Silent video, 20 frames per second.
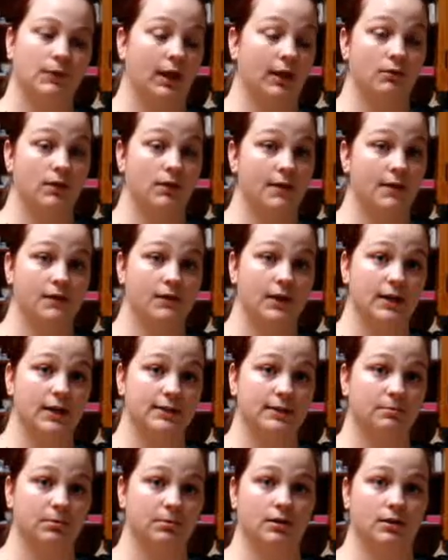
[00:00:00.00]
I don't have a
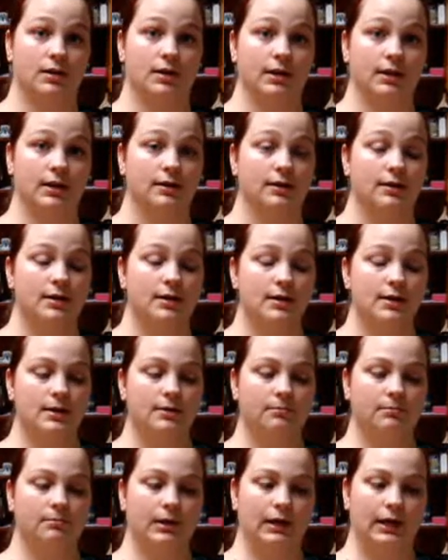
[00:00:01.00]
recipe on it,
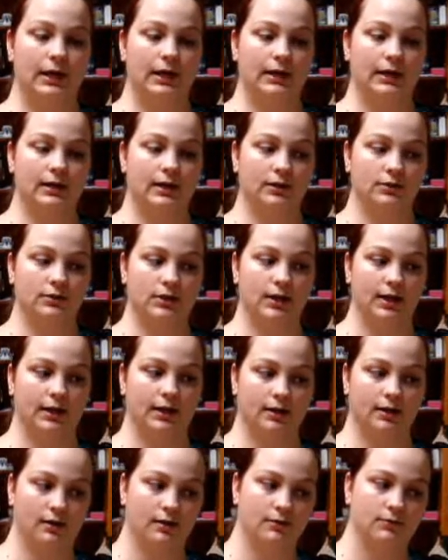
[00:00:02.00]
but I'll try
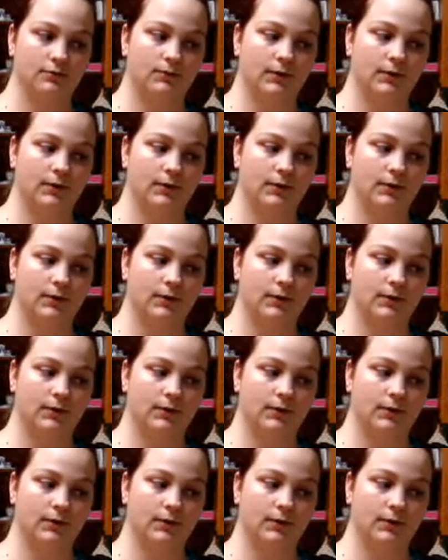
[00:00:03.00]
to